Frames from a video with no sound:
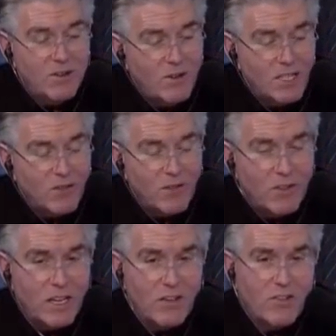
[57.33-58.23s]
all
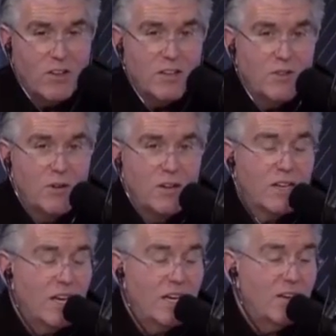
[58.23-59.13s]
different things, Twitter
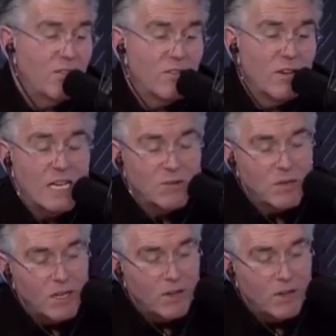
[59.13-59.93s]
accounts, as we